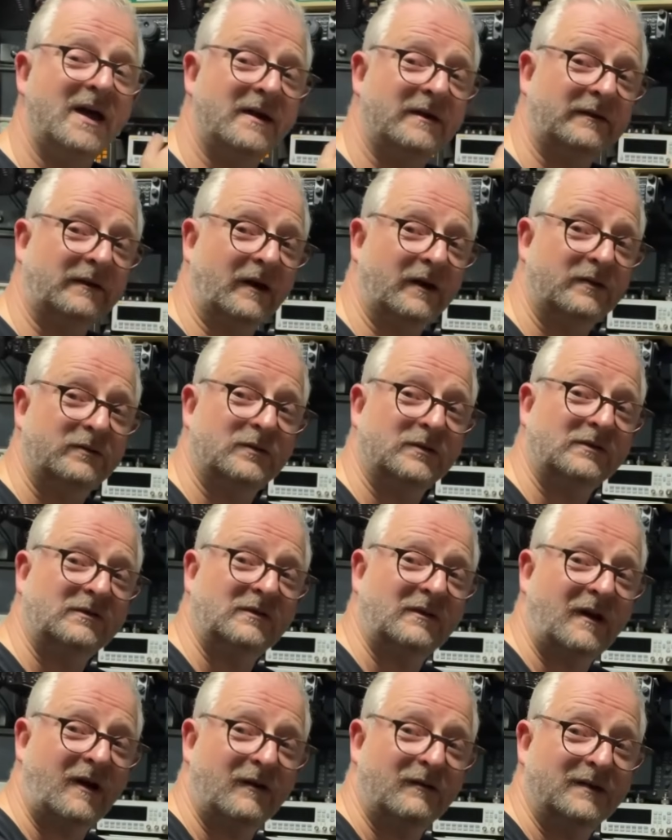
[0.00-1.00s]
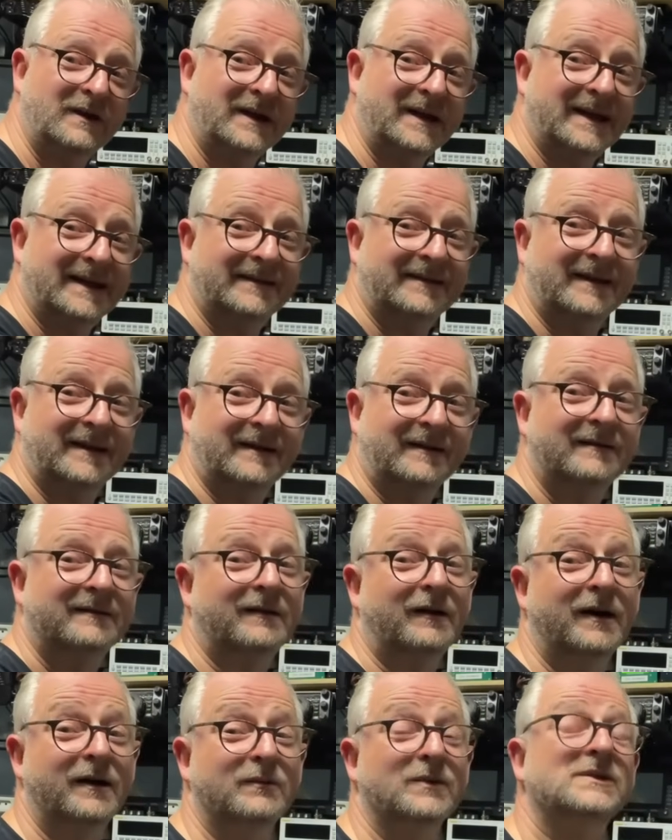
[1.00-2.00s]
So it will slowly get there.
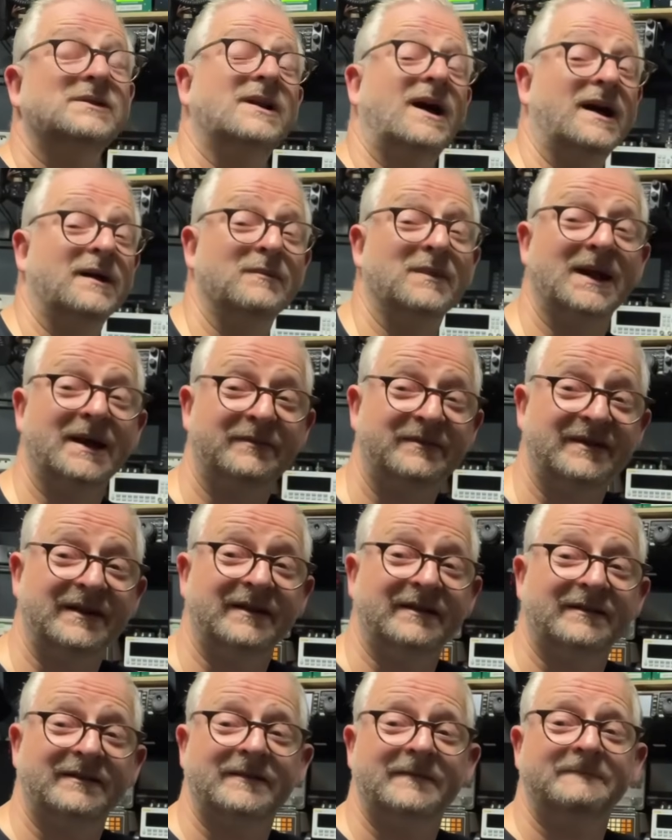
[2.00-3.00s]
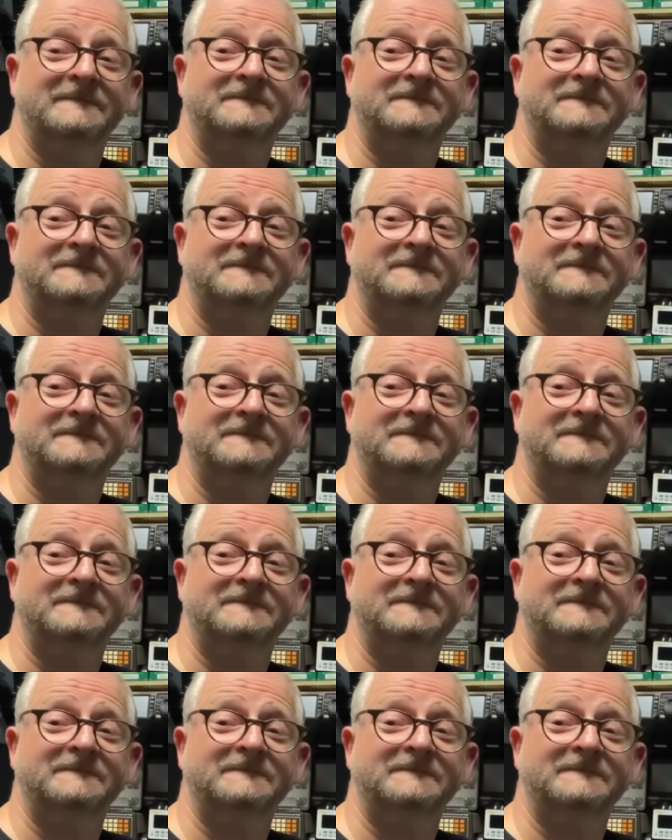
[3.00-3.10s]
So I will time lapse this.